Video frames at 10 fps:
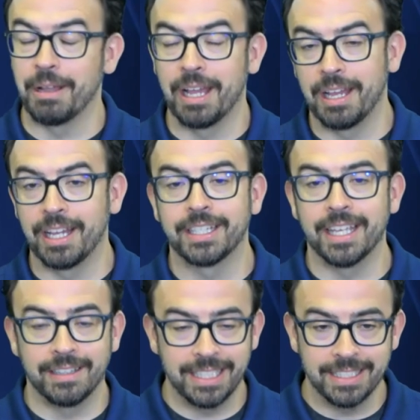uh,
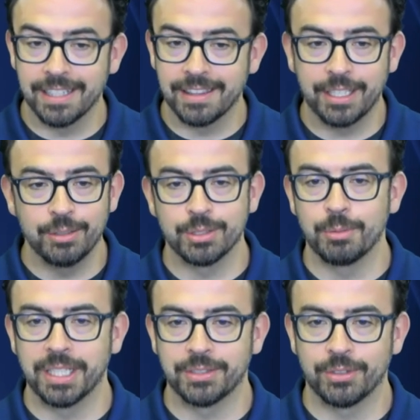again, Isa, thank you so
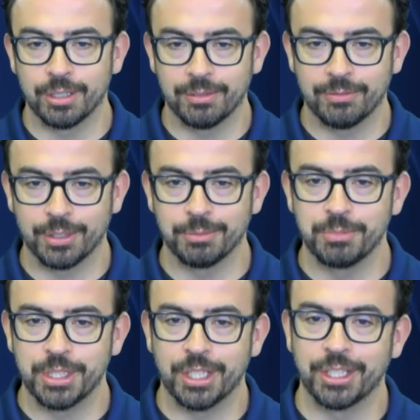much for for
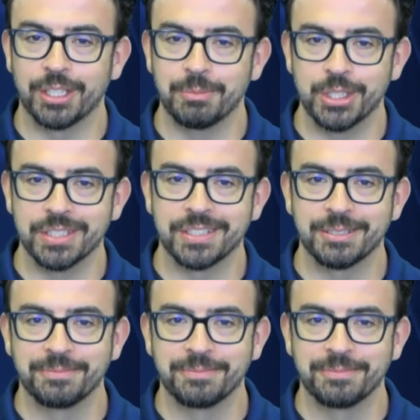sharing your images.